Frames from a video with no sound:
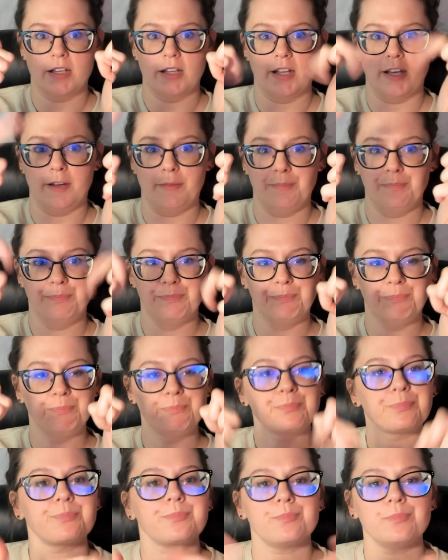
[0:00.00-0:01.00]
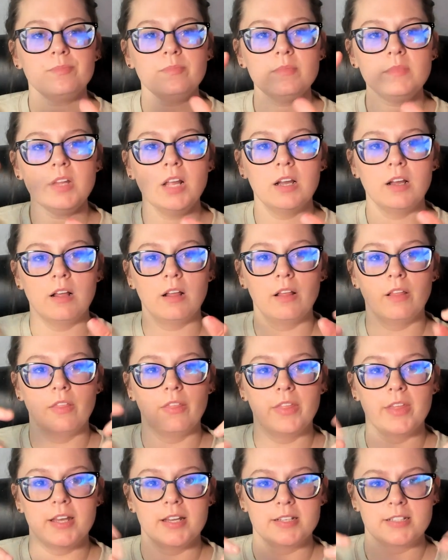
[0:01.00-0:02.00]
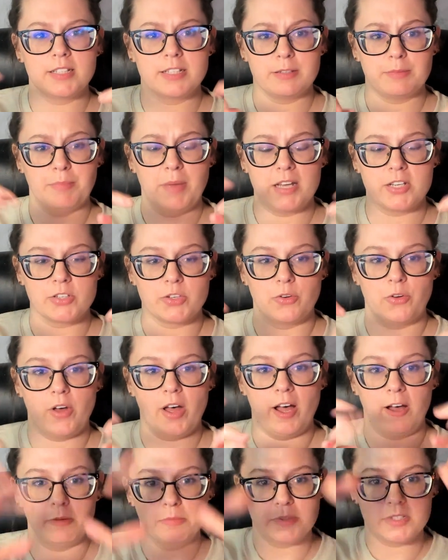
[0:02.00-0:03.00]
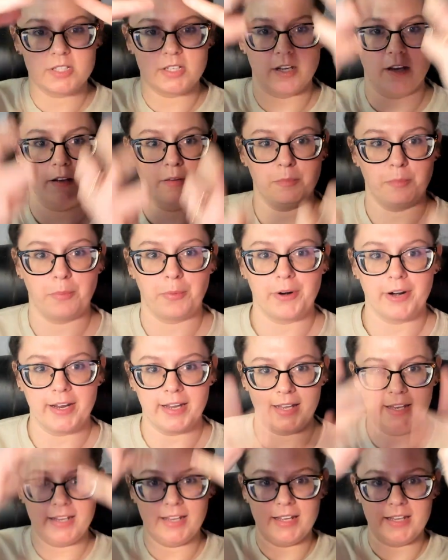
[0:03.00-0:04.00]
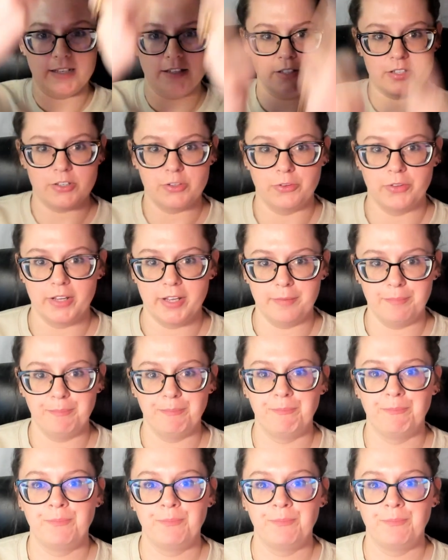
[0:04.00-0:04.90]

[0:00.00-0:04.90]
them, this muscle helps to bring it into them.